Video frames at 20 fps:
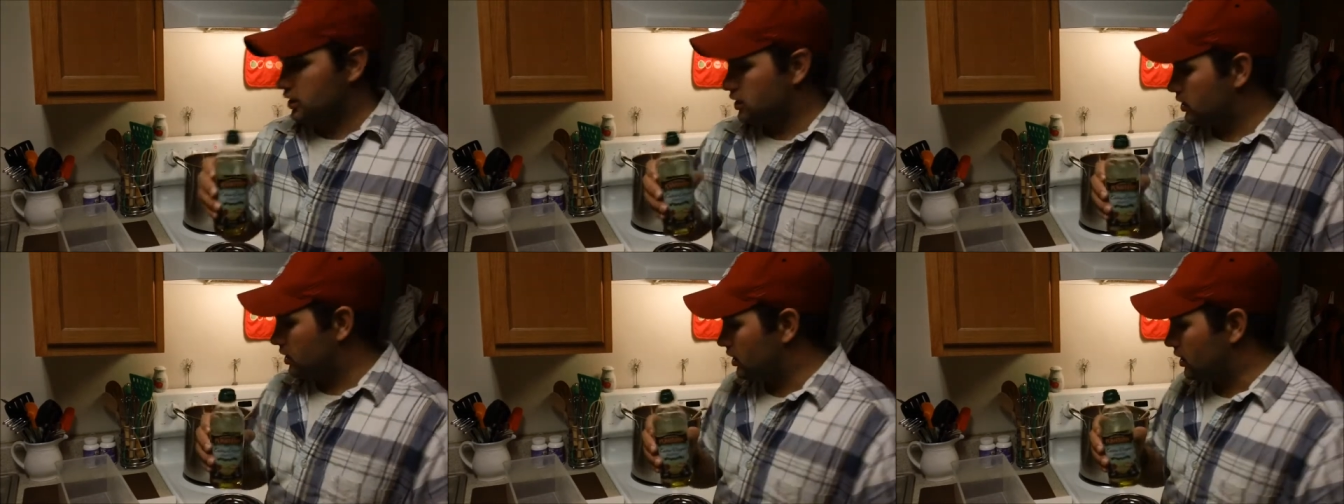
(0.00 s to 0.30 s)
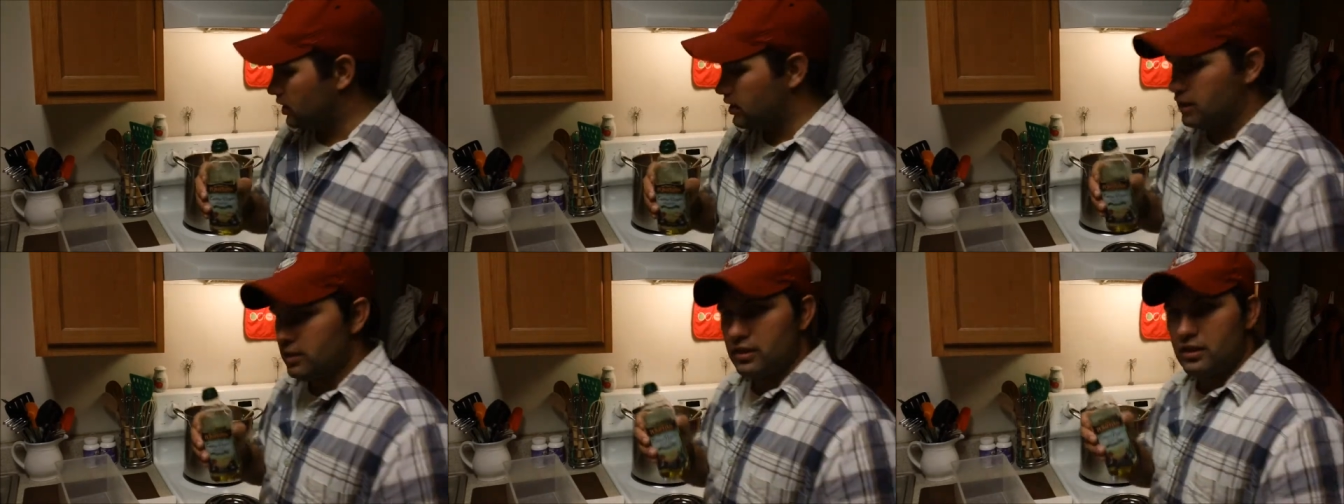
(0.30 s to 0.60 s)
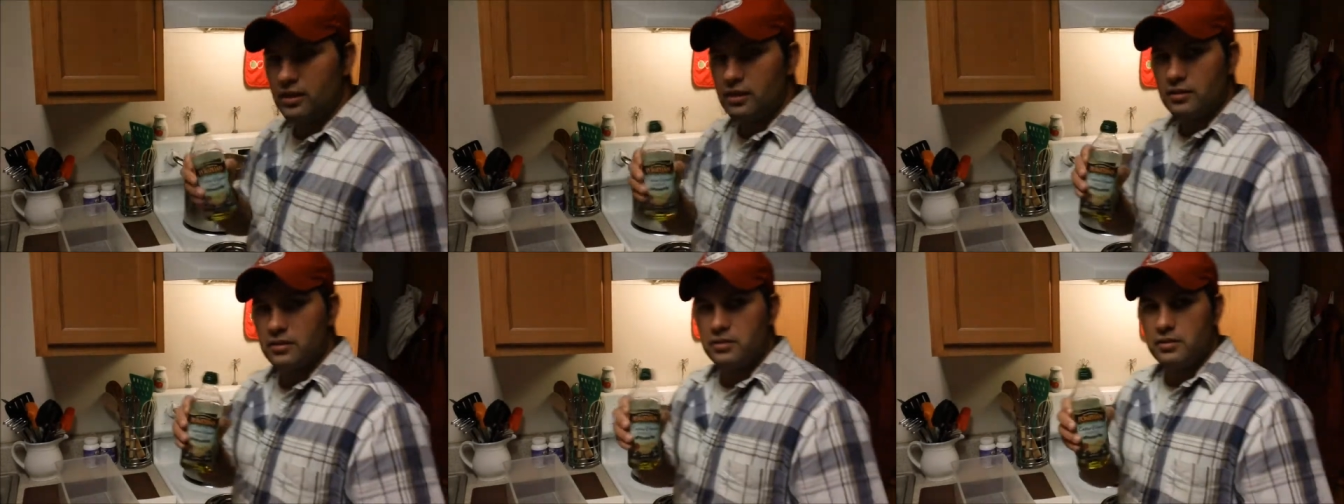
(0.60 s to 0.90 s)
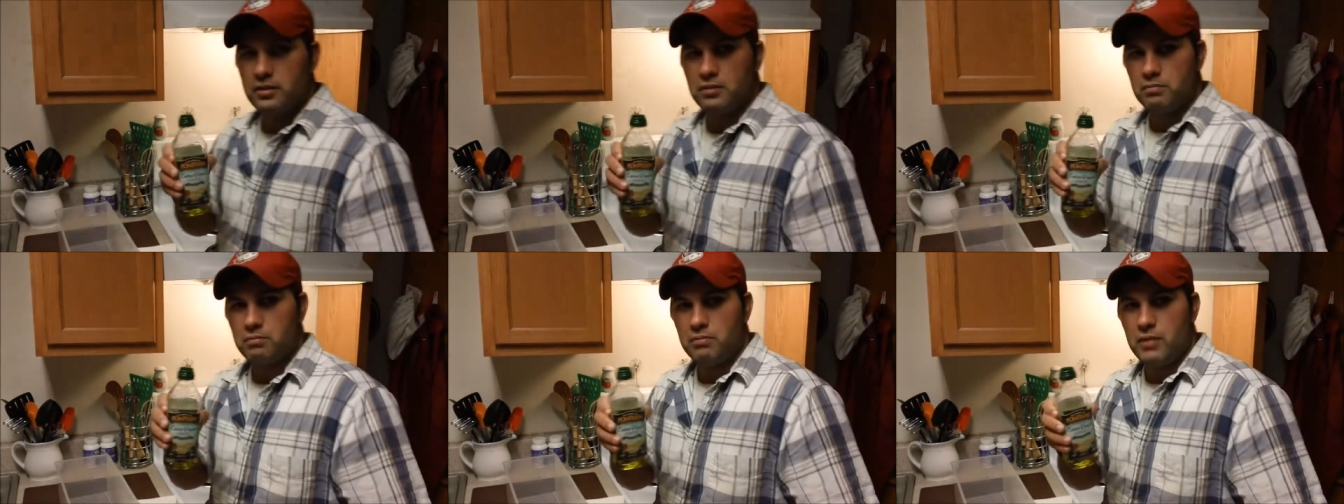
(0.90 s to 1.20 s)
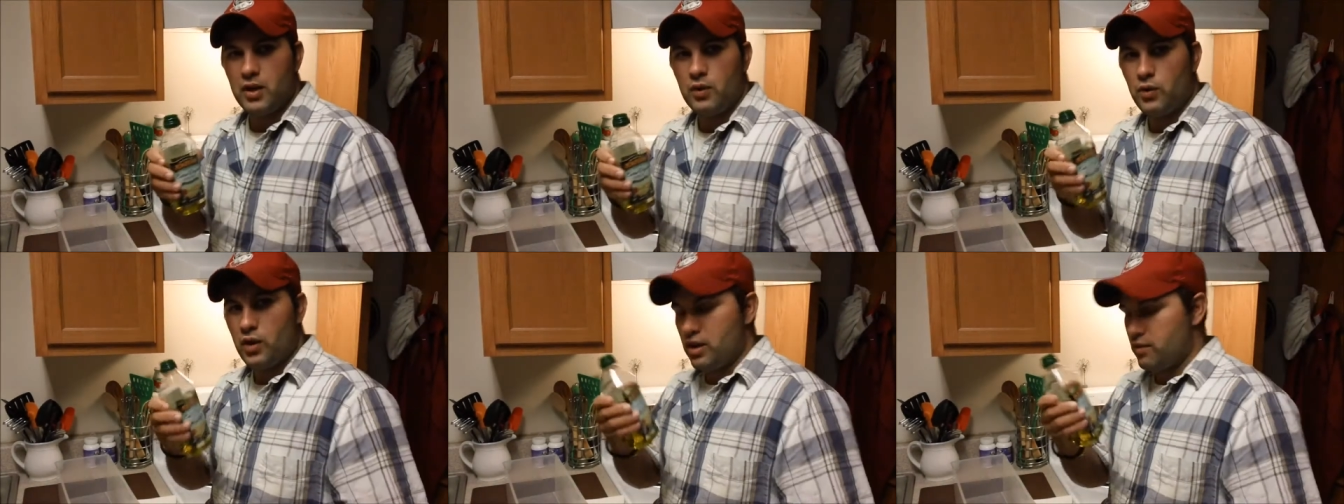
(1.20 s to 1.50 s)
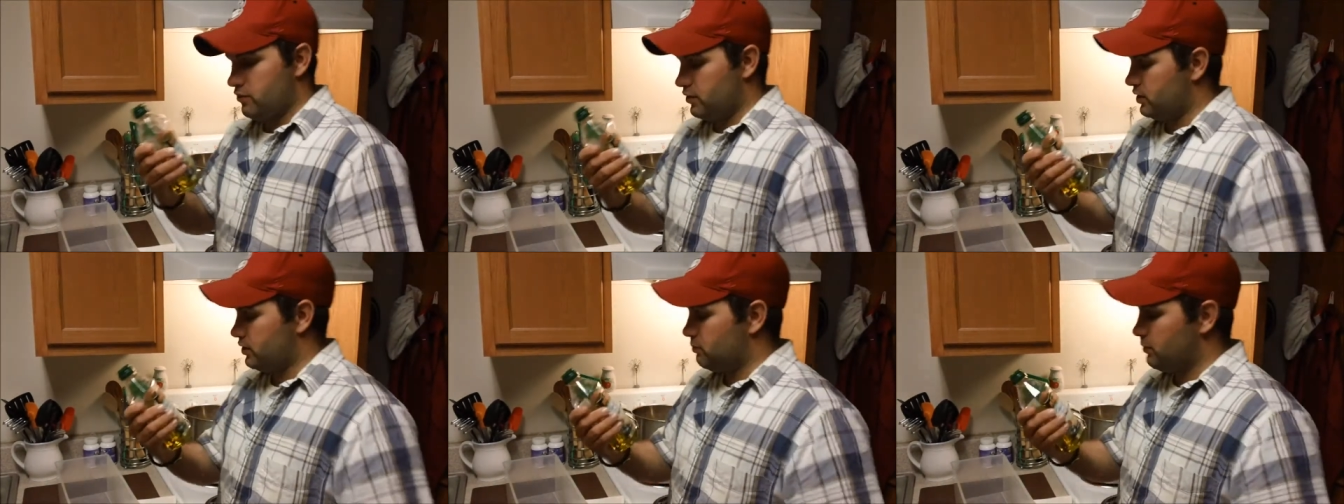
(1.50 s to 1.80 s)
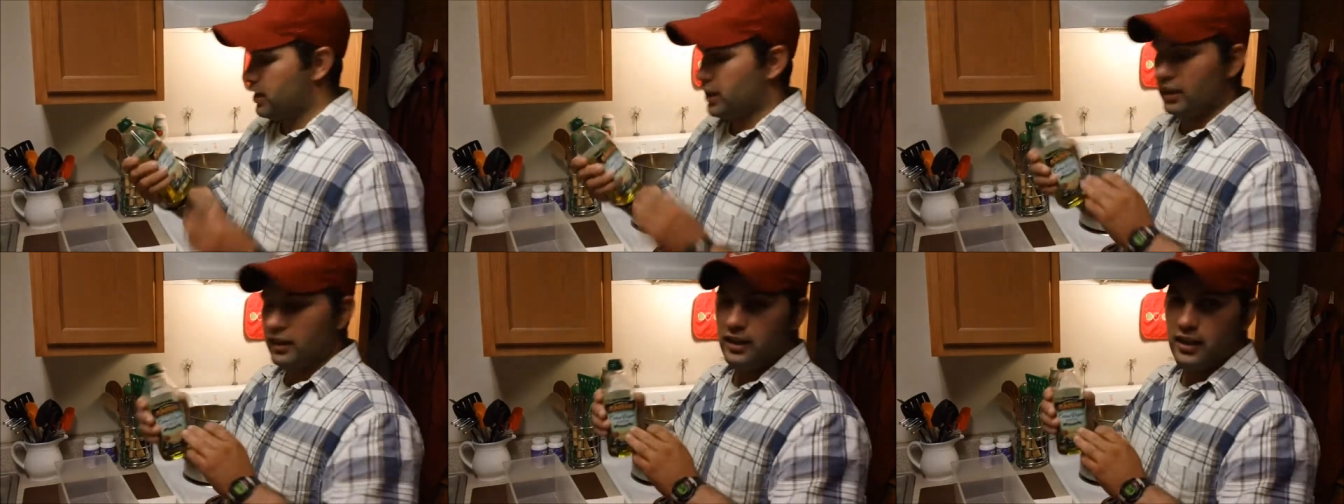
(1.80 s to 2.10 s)
Uh, my wife is
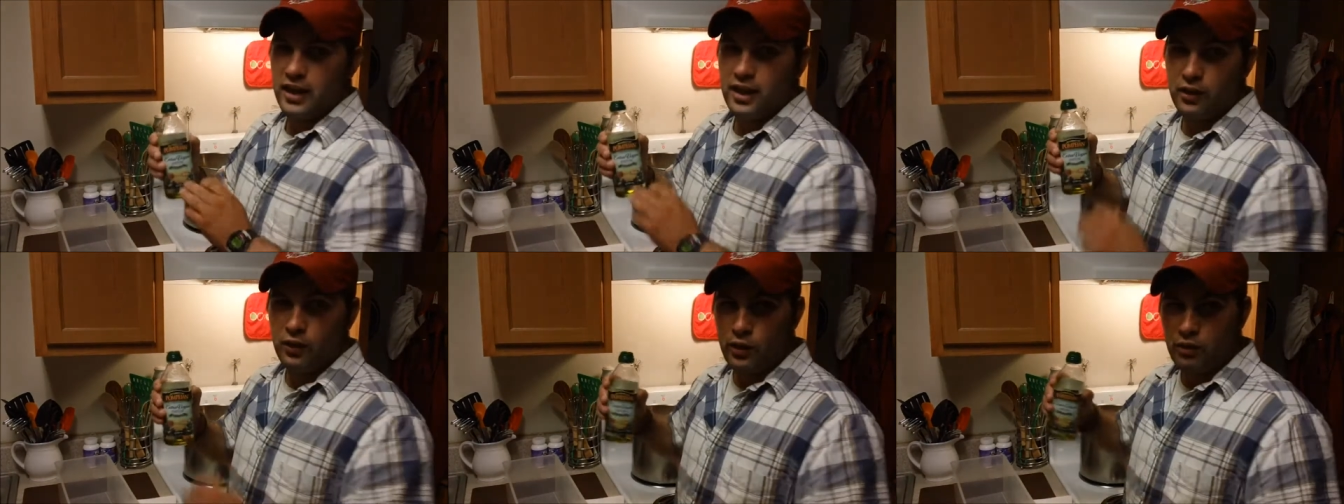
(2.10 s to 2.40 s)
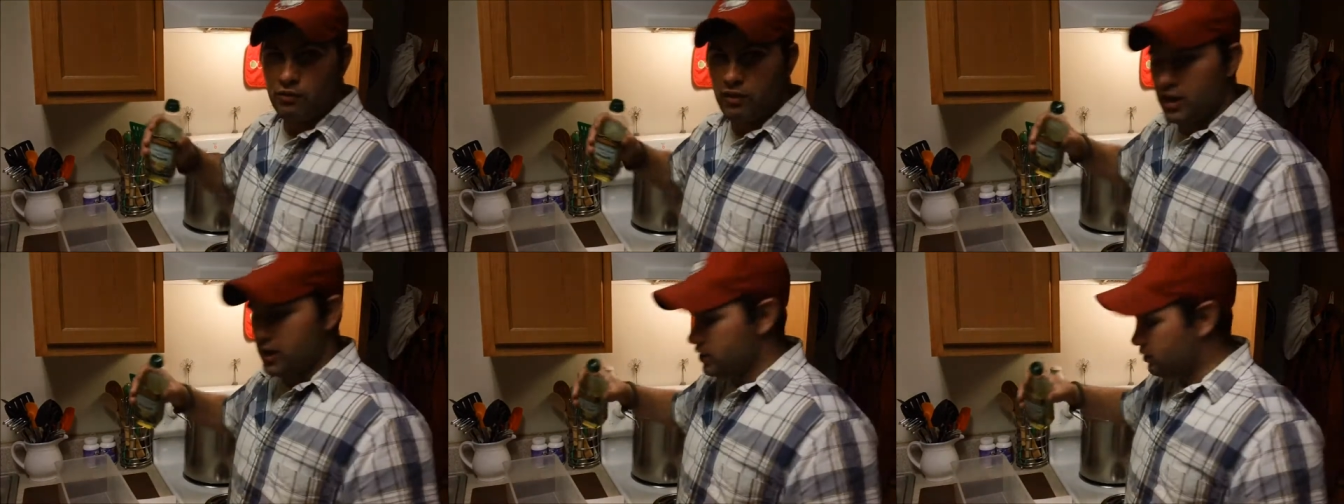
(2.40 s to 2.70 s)
making an angry face